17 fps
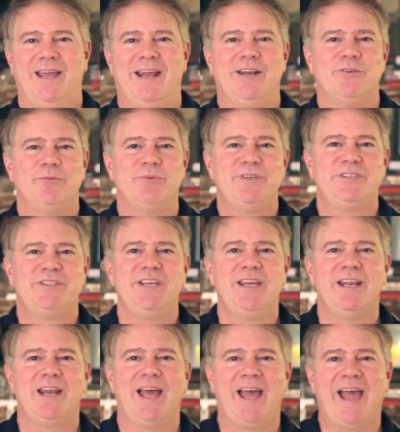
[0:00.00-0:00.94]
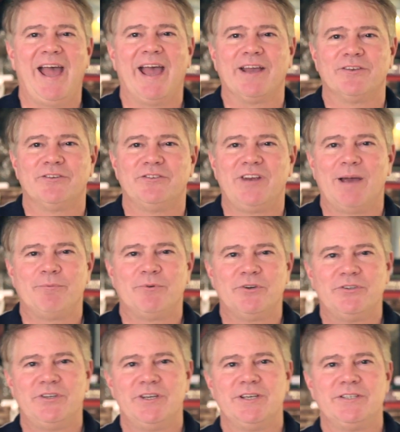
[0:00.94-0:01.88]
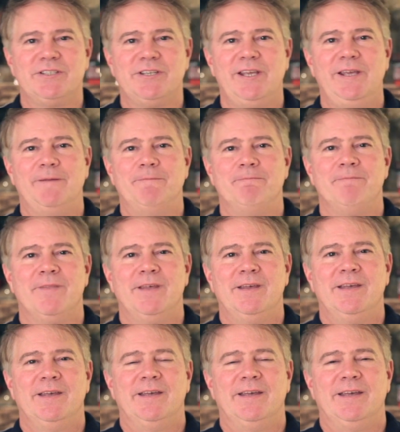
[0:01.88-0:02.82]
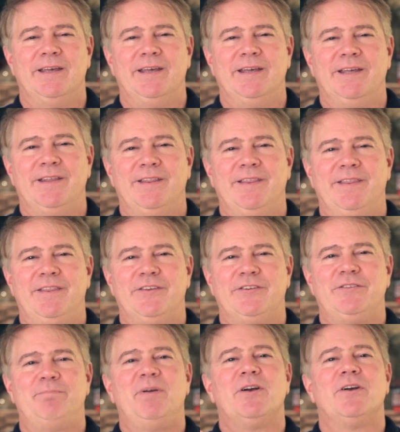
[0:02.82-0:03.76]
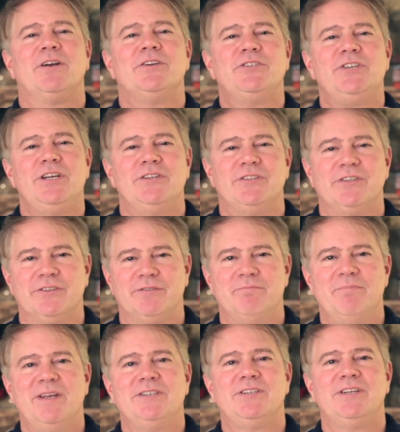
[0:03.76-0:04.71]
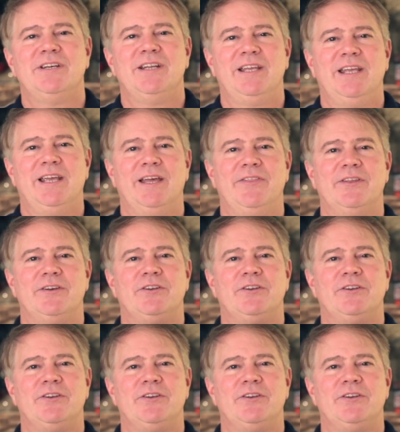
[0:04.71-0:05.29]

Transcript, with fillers: And as we see in Acts chapter 16, eh, the Spirit of Jesus mentioned again.